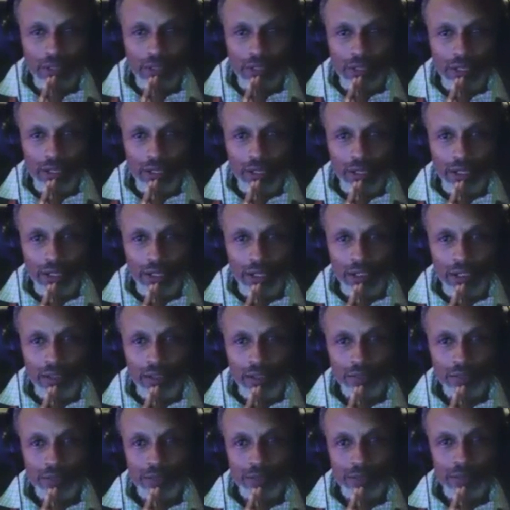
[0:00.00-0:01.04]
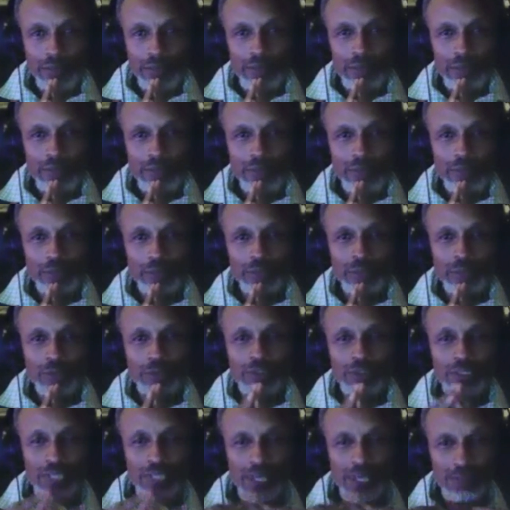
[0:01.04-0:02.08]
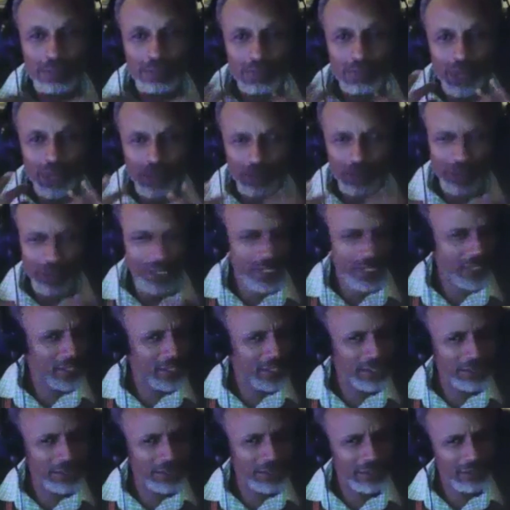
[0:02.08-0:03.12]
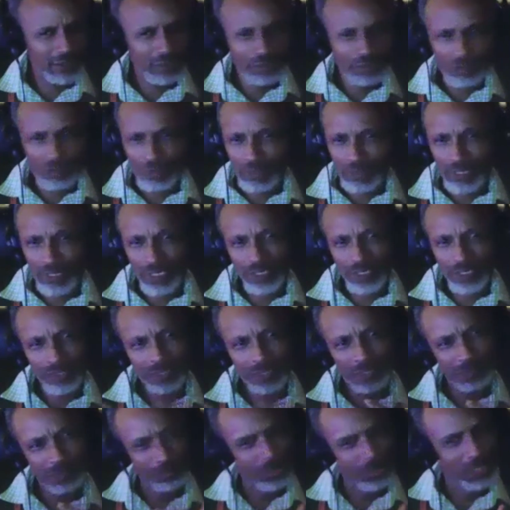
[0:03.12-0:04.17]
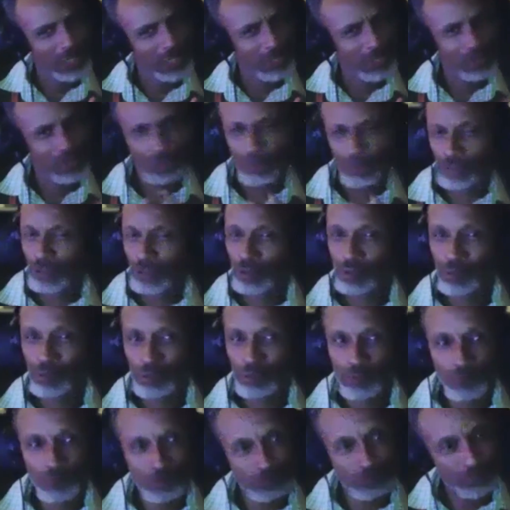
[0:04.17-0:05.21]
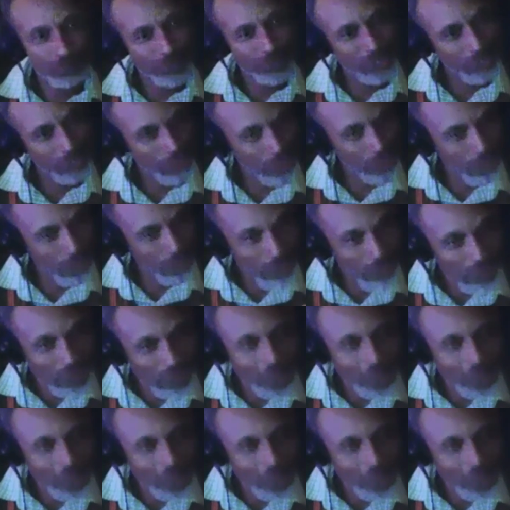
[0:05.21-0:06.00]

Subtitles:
um, what was that moment like? Like, is this me? Or Brenda who?